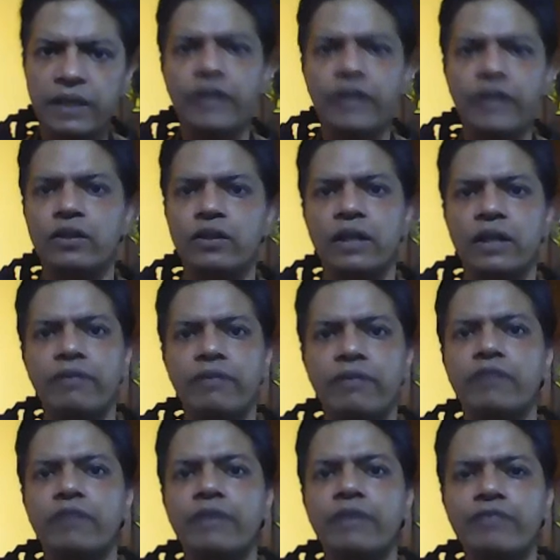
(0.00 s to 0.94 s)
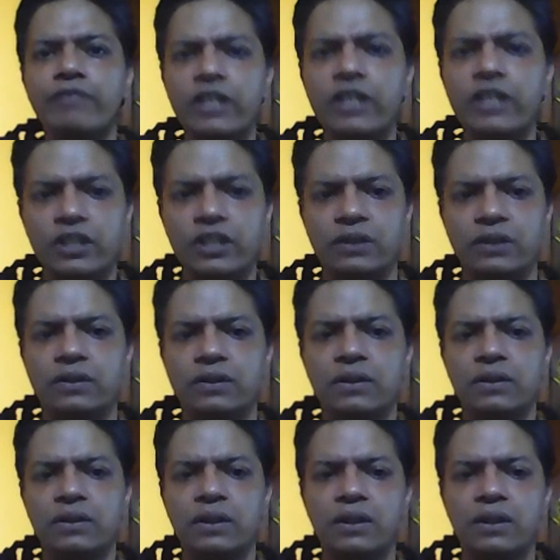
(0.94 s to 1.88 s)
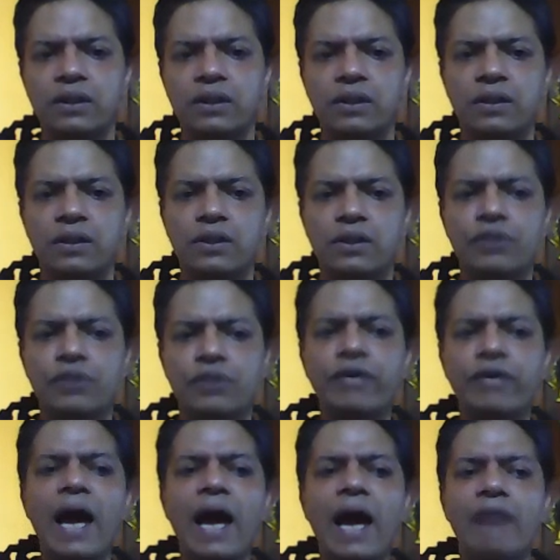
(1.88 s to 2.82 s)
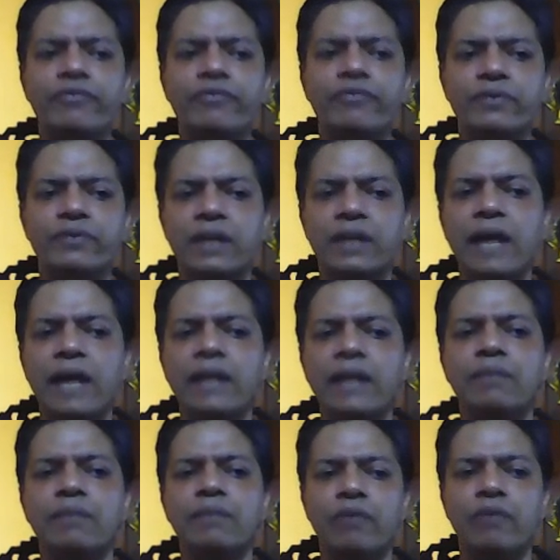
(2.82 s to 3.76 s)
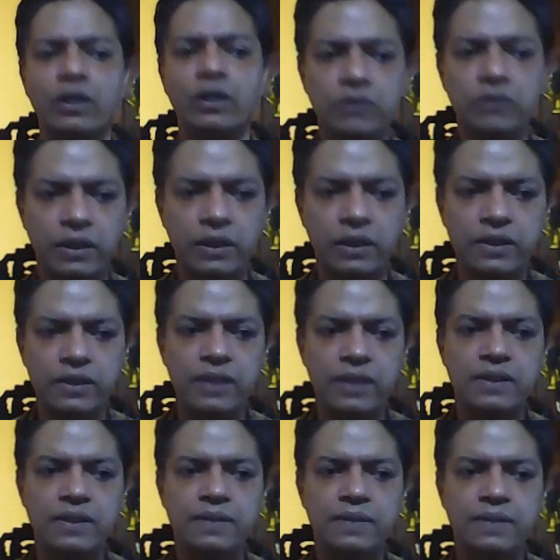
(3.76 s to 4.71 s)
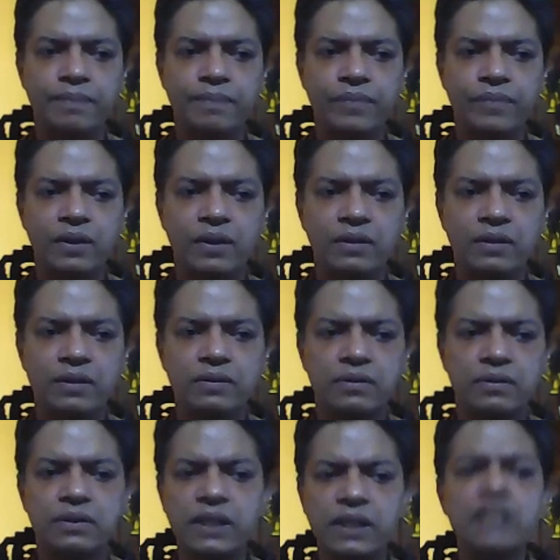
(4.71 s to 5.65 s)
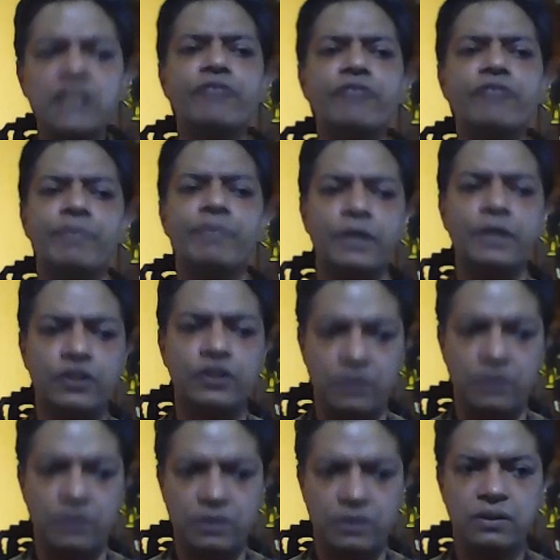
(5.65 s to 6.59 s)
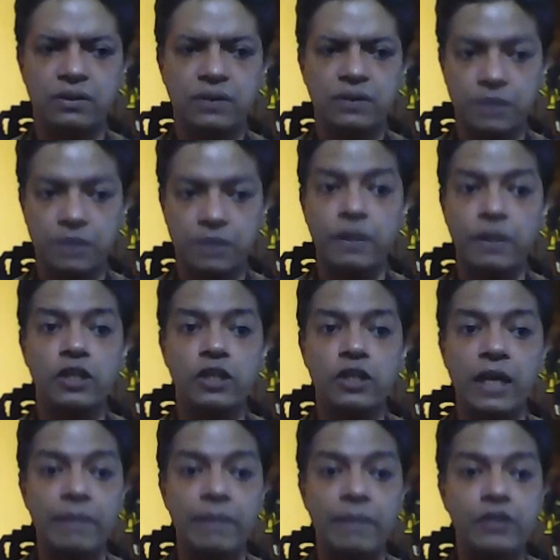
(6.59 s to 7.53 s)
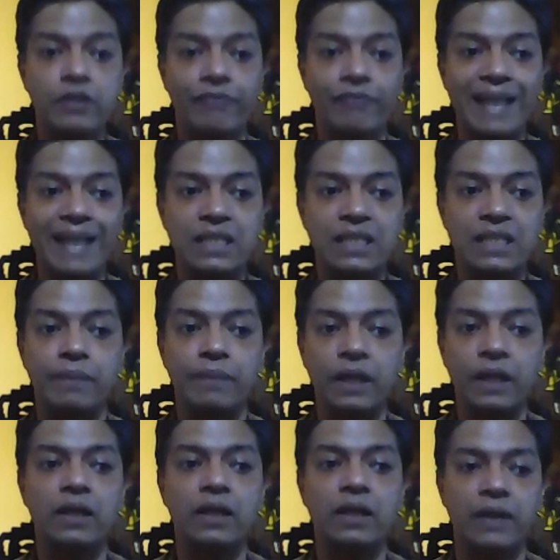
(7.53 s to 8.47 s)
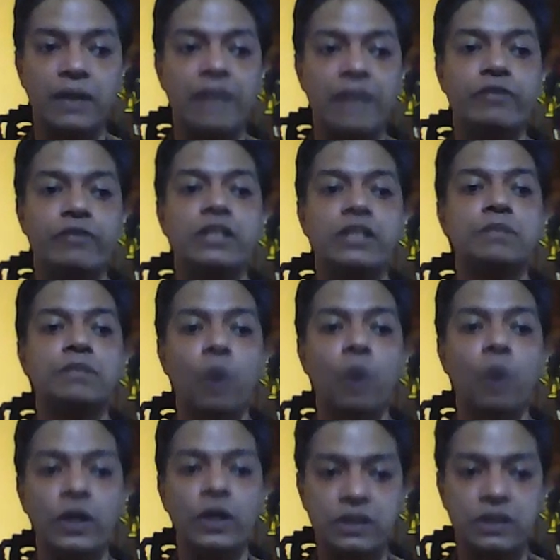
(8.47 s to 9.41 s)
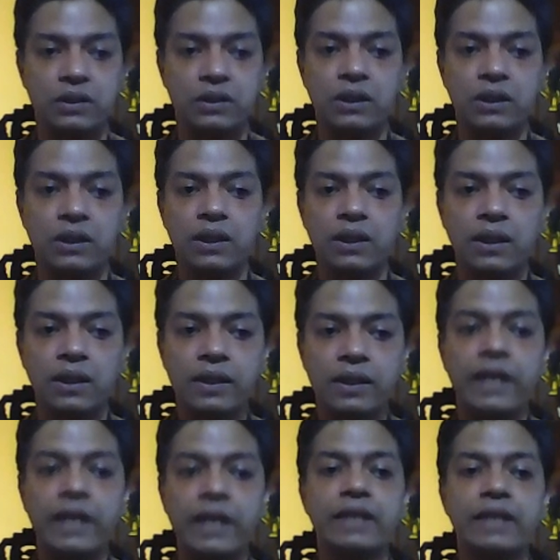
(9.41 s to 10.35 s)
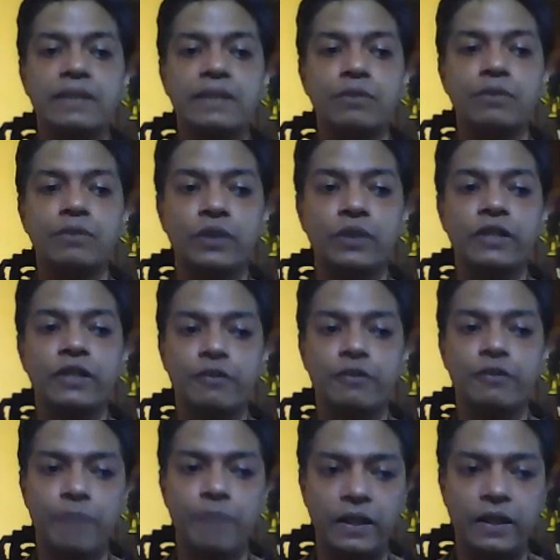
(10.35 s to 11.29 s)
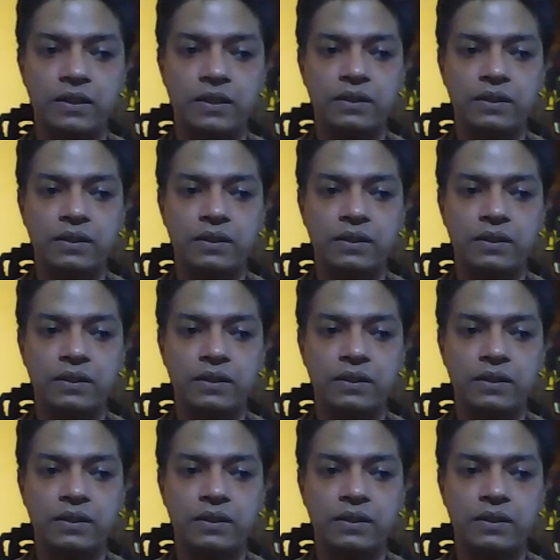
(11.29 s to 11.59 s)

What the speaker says: on the level of deviation. So we have in line number 1 to 36, series of repetitions, especially elements of landscape recur at various points, creating some unity of space.